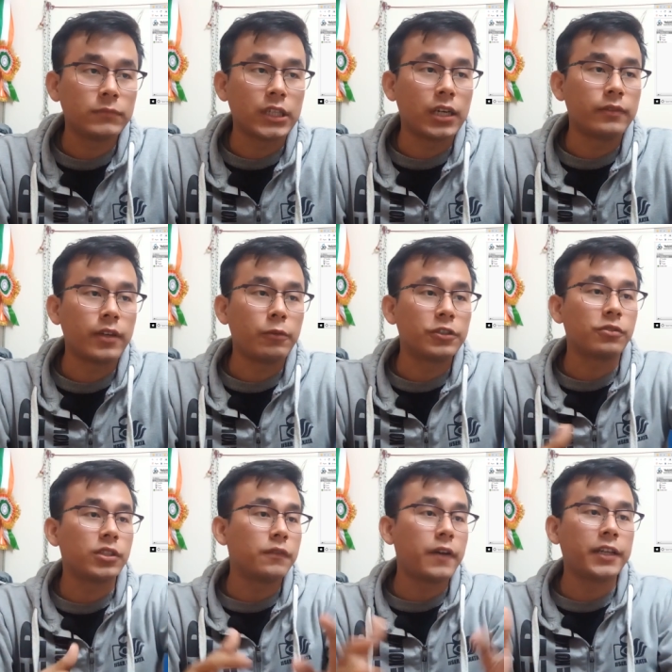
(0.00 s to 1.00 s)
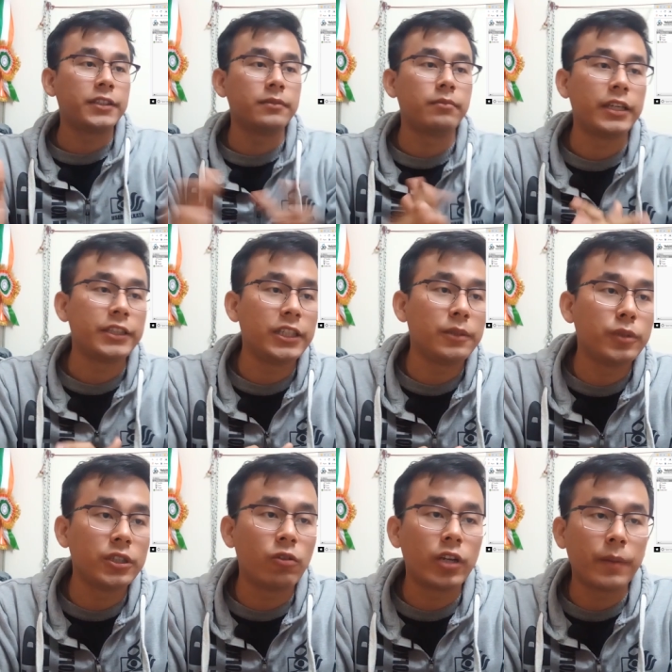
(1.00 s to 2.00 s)
yeah, I was notified that my
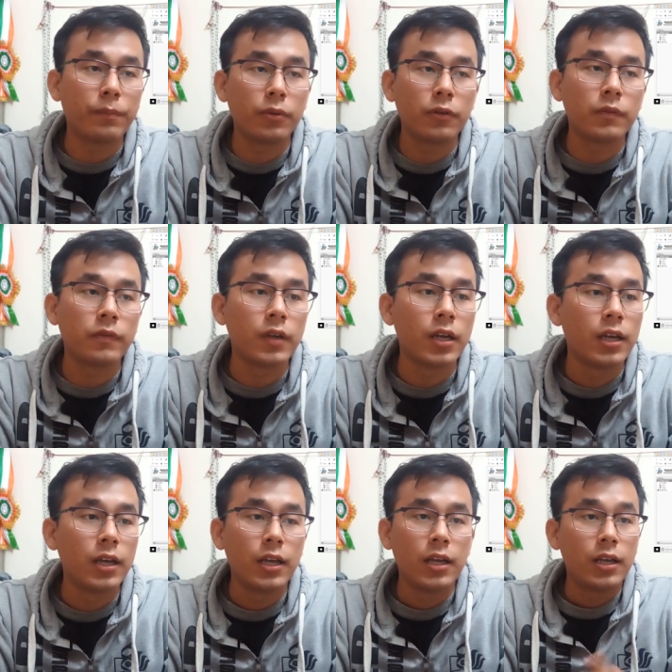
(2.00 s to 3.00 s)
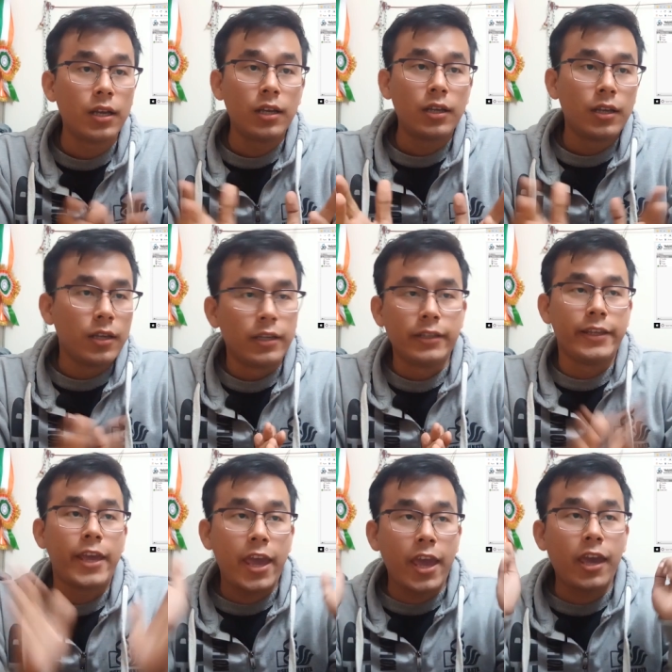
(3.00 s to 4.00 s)
TEP got approved.
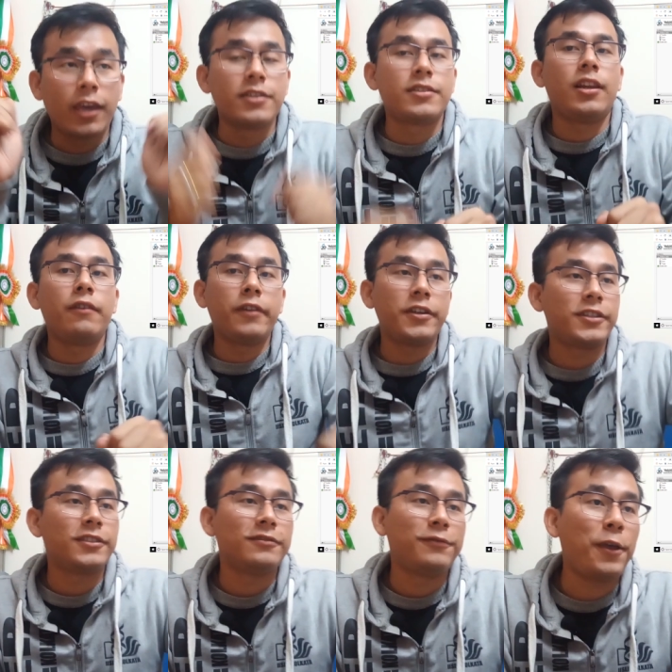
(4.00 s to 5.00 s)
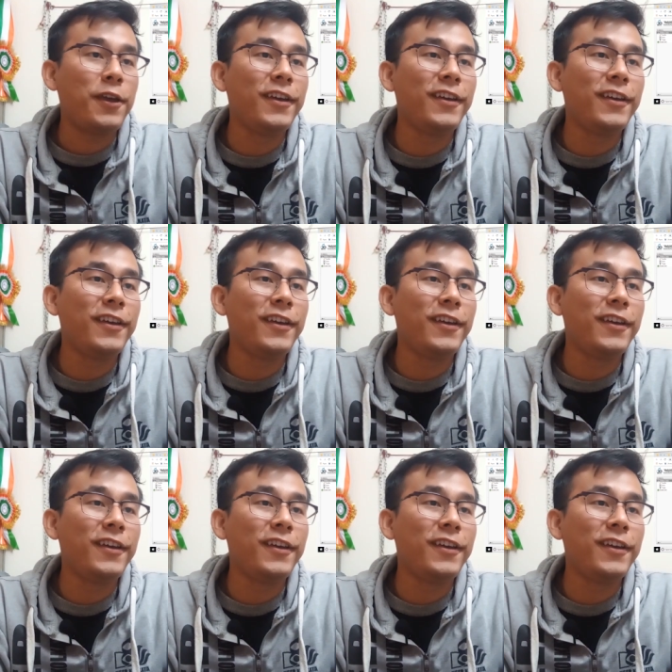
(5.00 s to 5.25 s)
Yay, celebration.